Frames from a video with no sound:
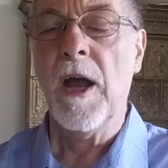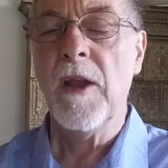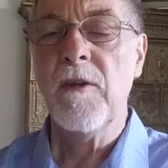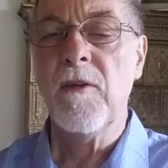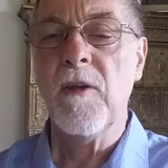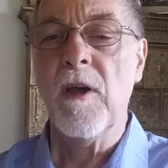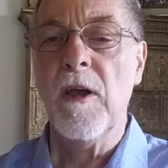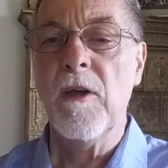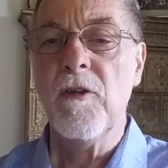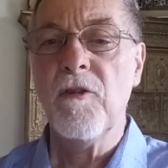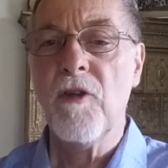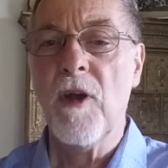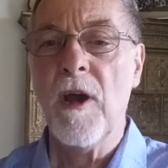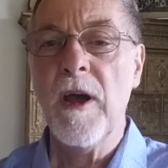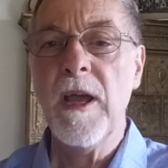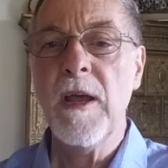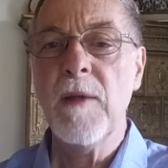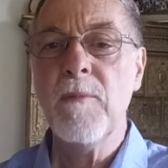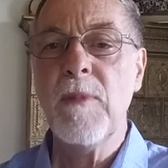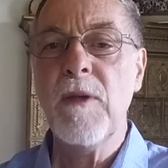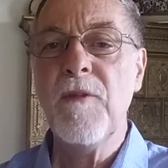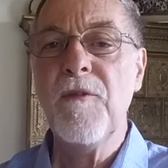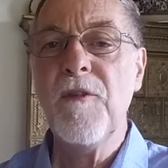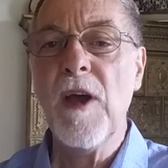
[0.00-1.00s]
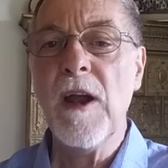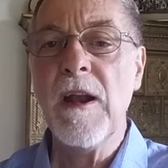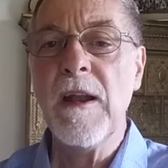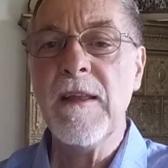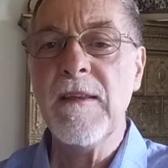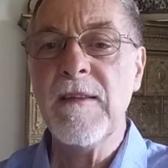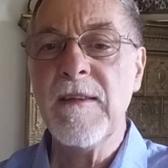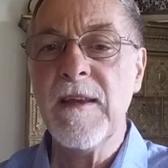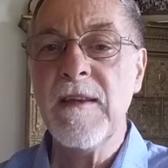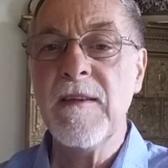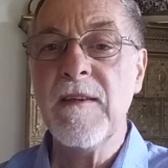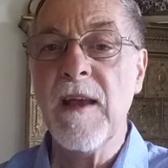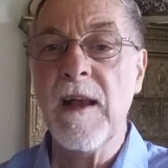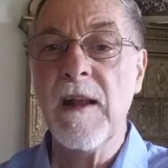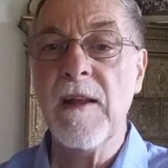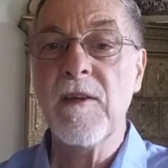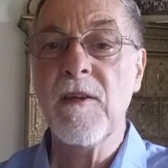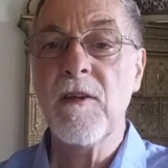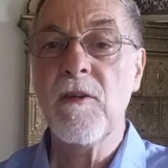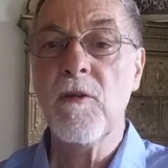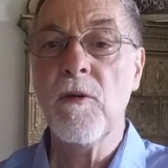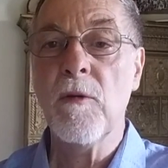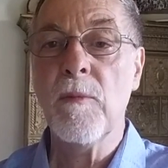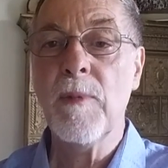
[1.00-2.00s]
And try and be fairly detailed
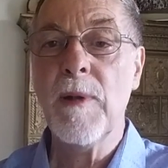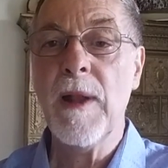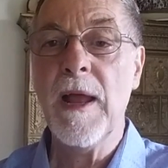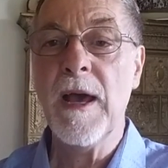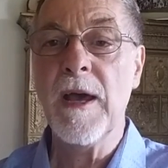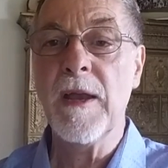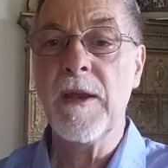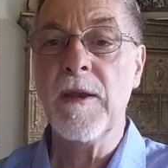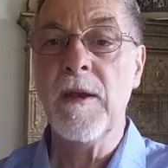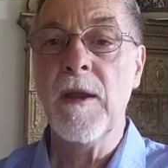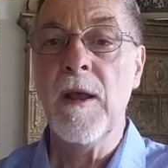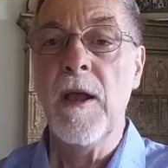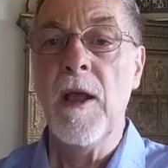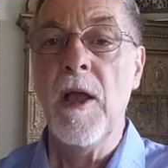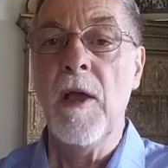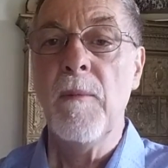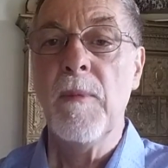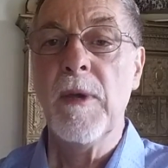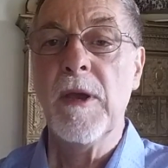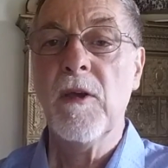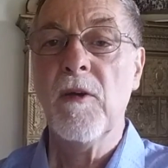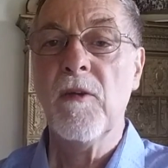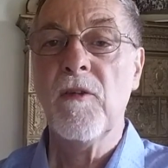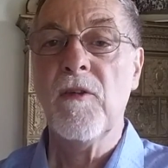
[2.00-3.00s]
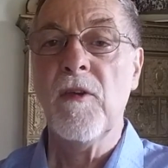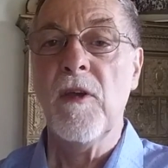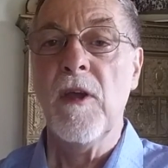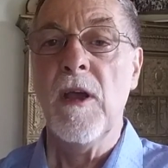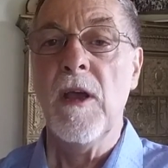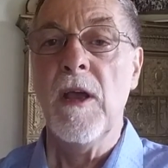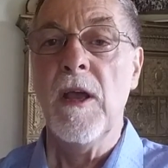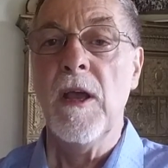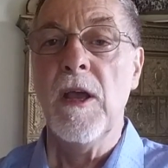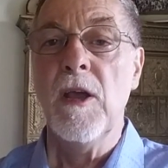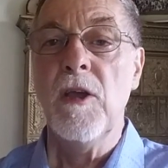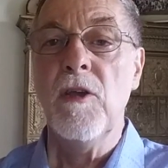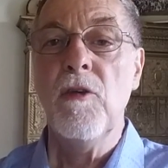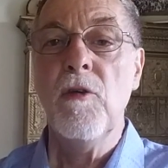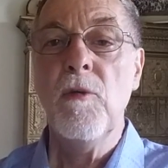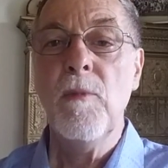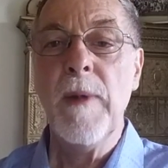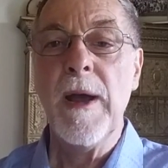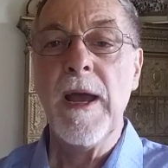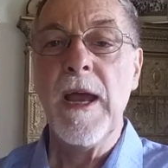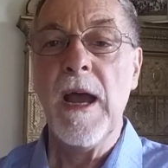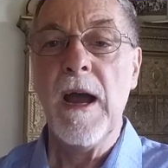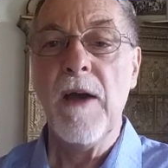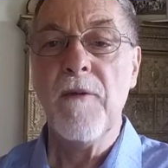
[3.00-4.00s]
in your plan, because you
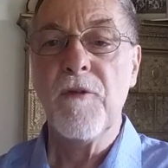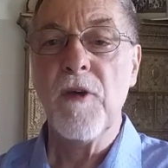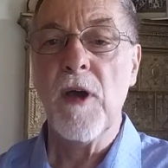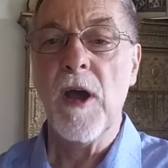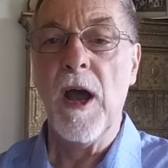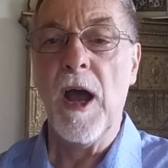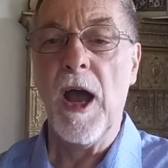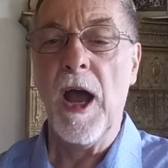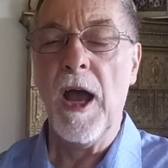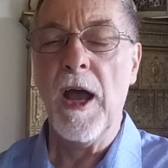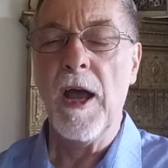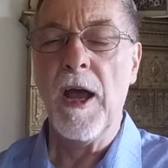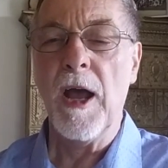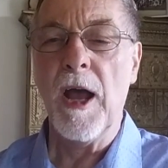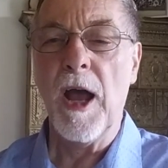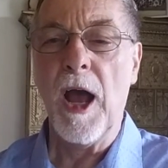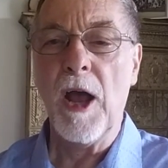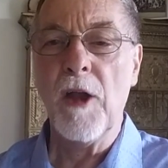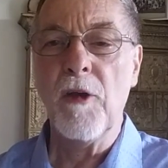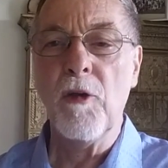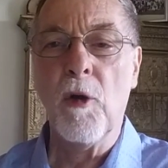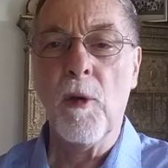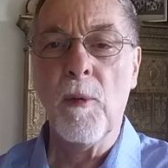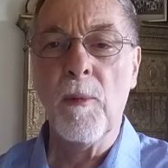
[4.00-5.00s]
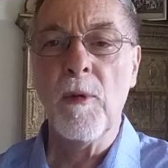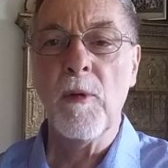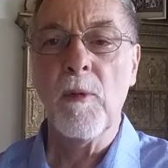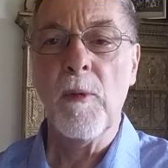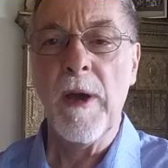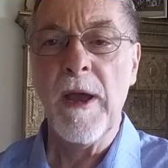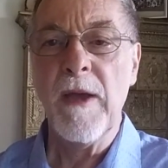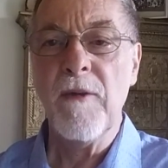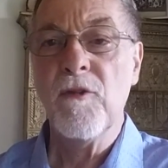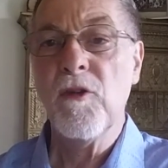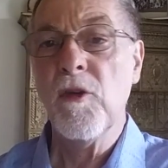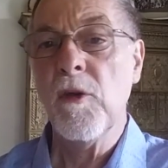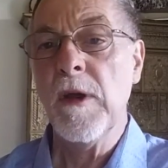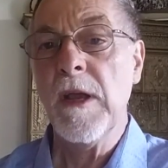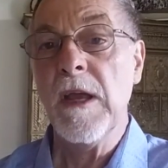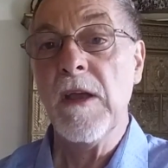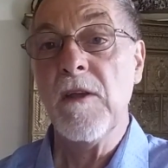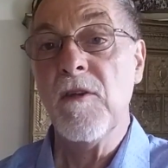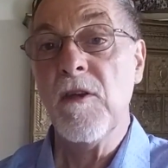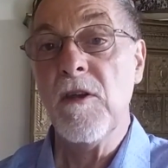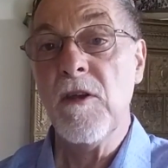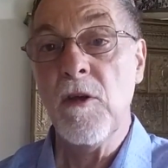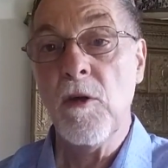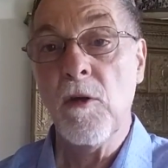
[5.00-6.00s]
may have a normal way of doing
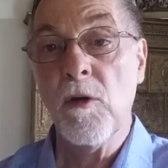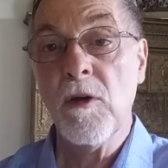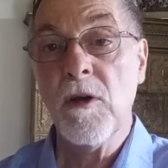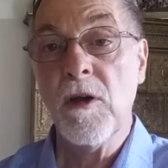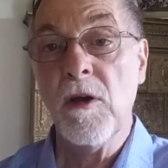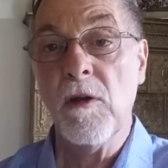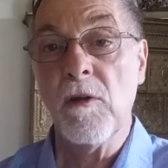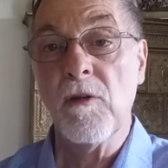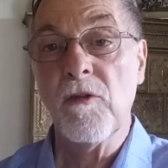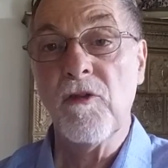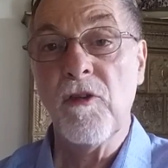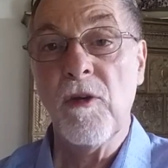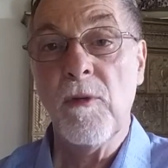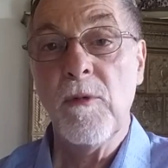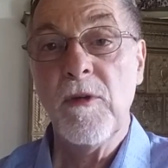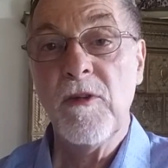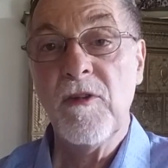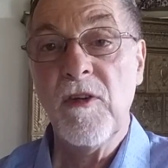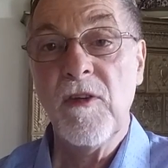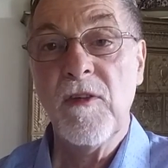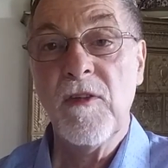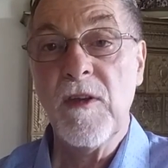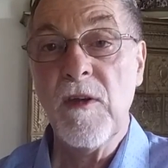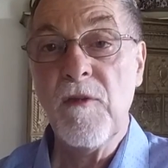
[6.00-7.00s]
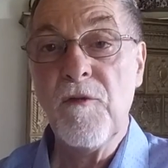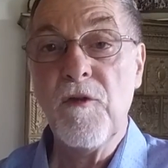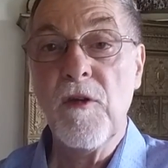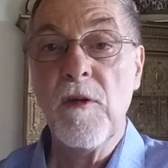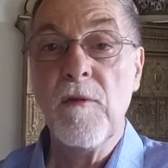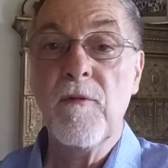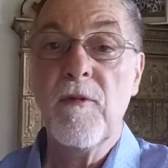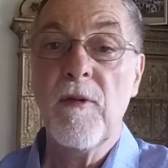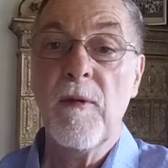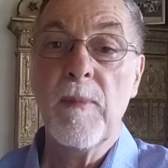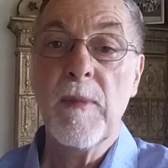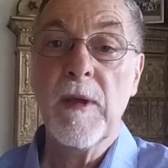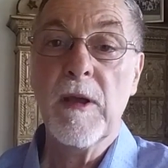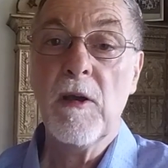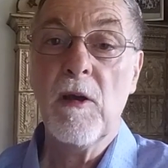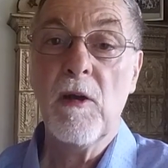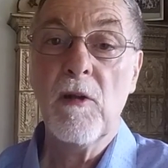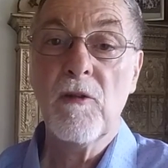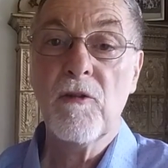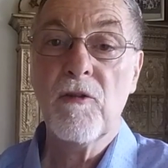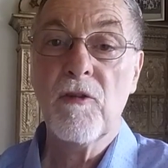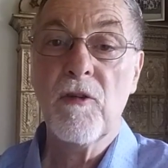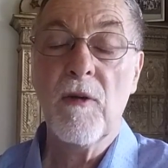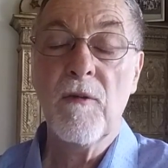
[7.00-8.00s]
it in your culture, which is different from the
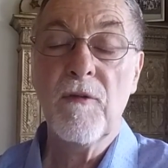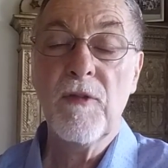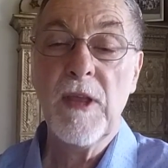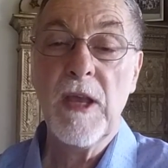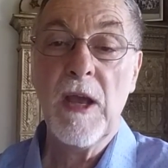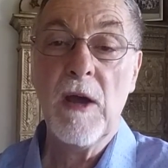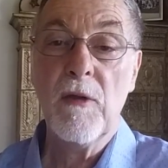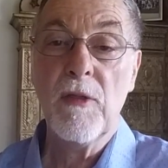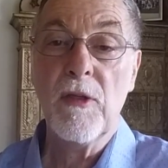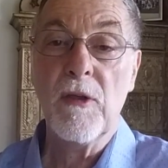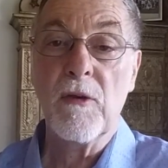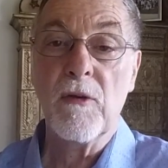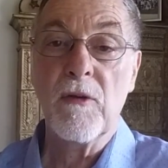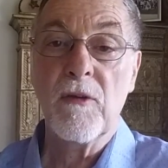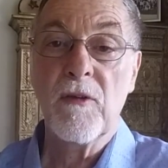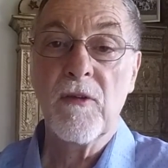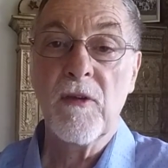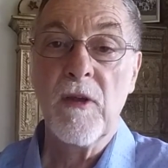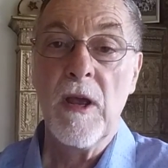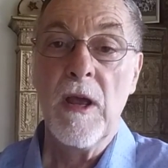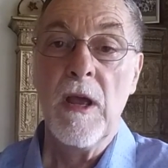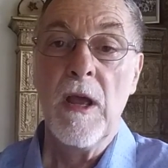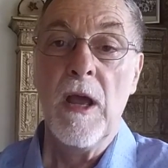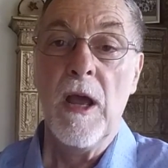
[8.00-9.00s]
culture of the others.